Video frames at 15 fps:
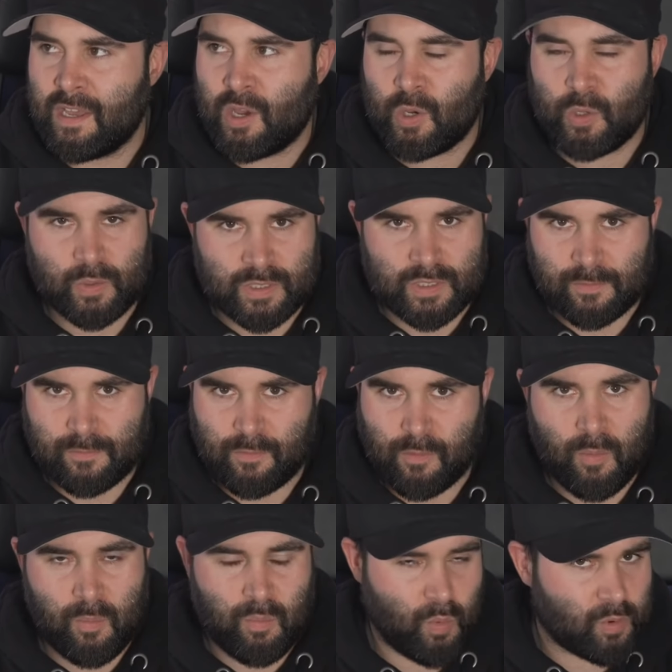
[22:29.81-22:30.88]
Who's it
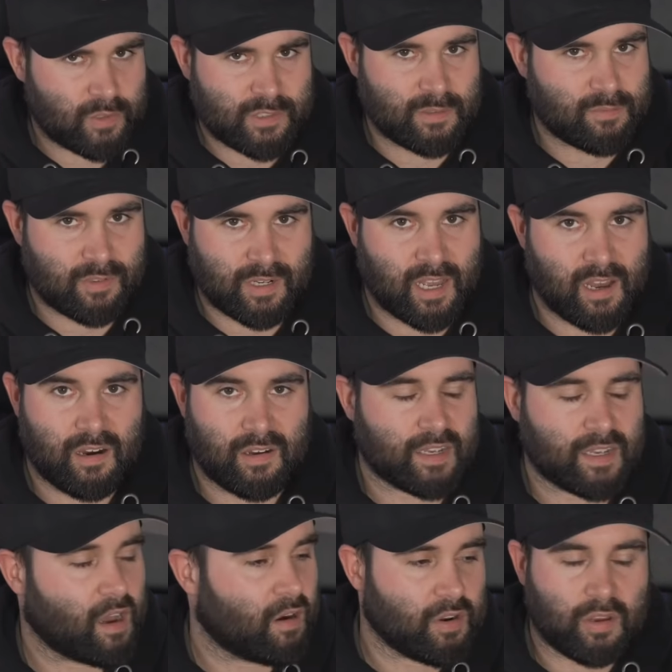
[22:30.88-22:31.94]
from? What's it regarding?
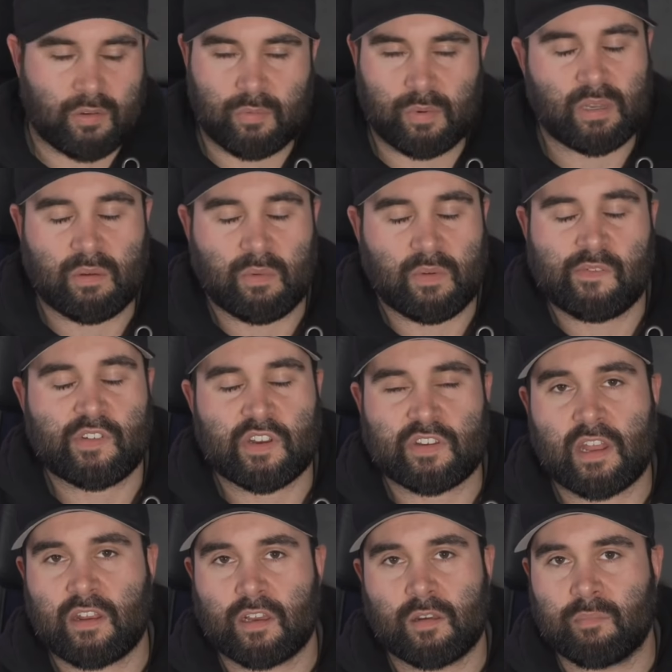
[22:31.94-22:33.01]
Oh no, we've just
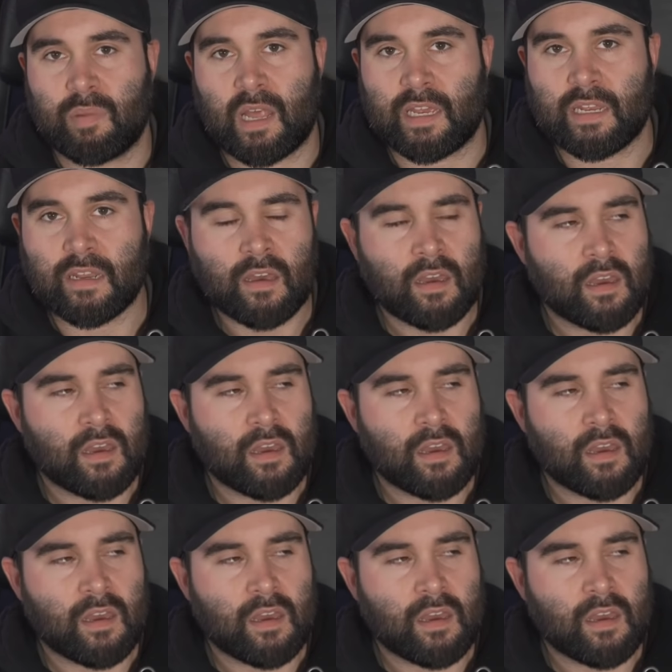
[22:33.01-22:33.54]
had a complaint.